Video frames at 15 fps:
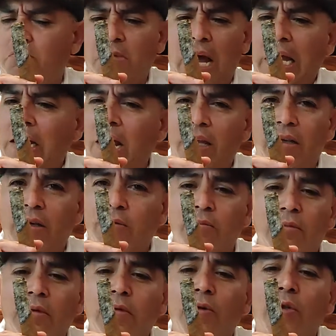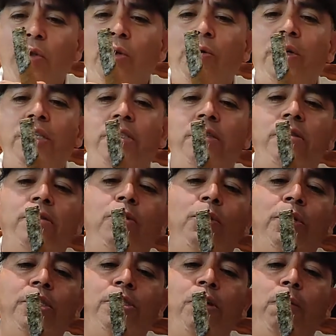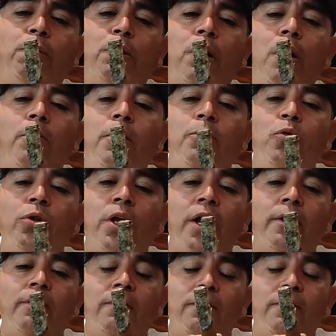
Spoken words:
I like it. There is no problem with that.